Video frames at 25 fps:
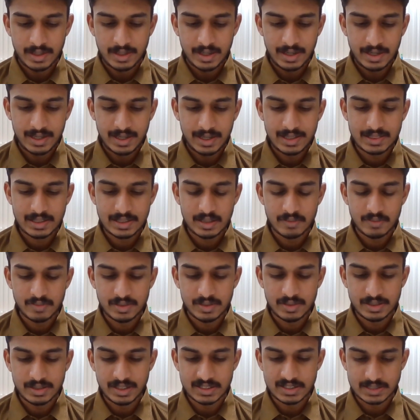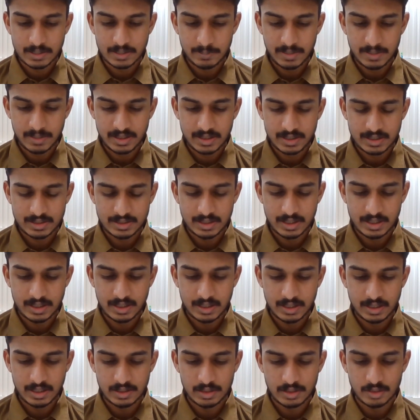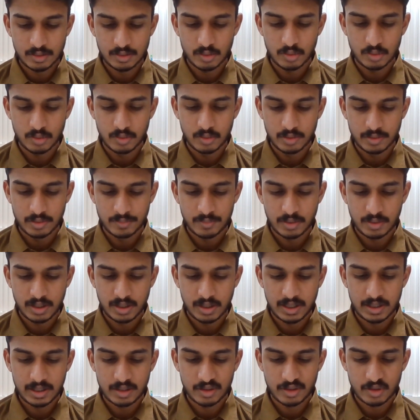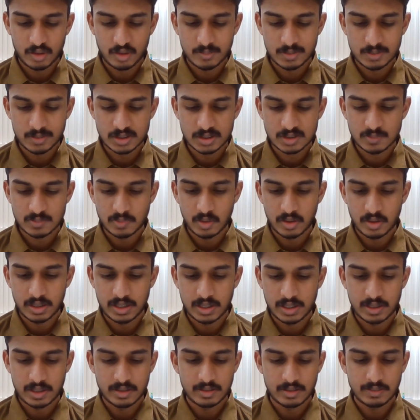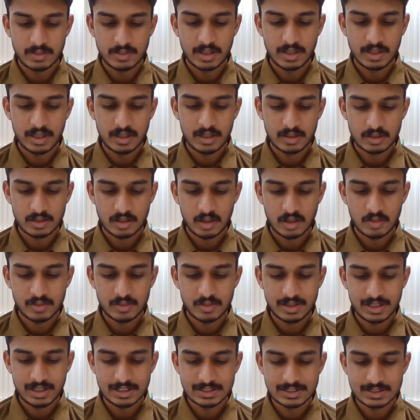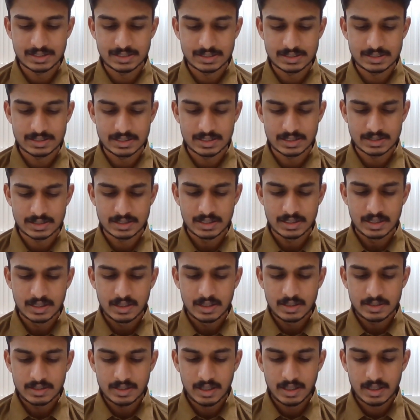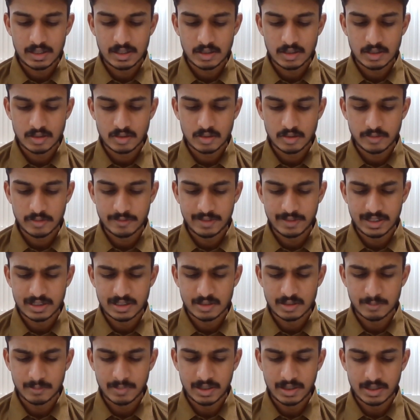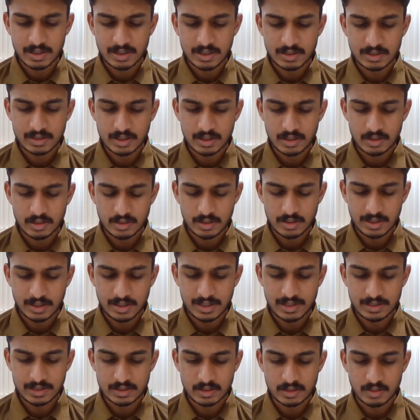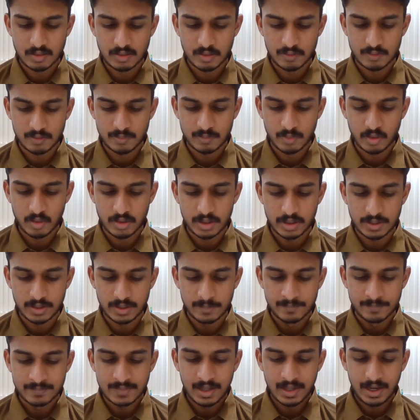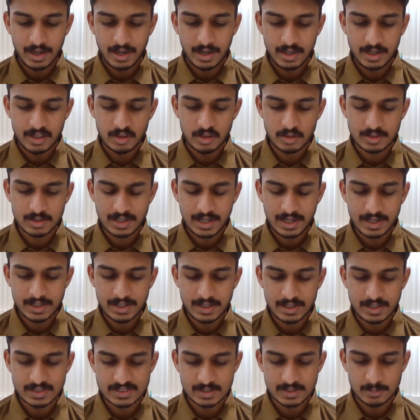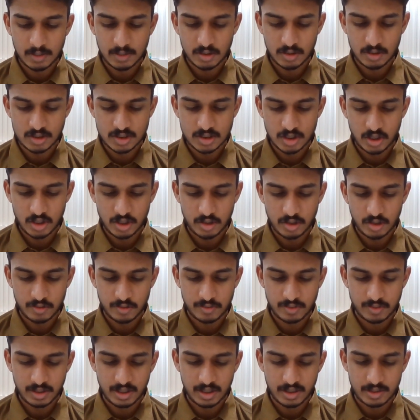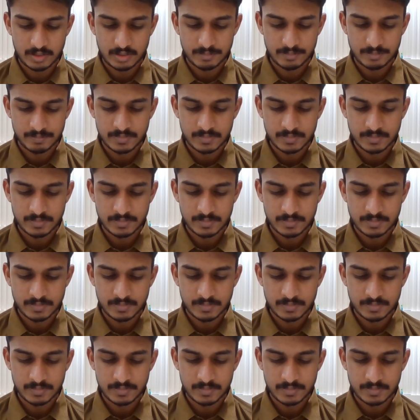Health and fitness are better than any gold, and a robust body than countless riches. There is no wealth better than health of body, and no gladness above joy of heart.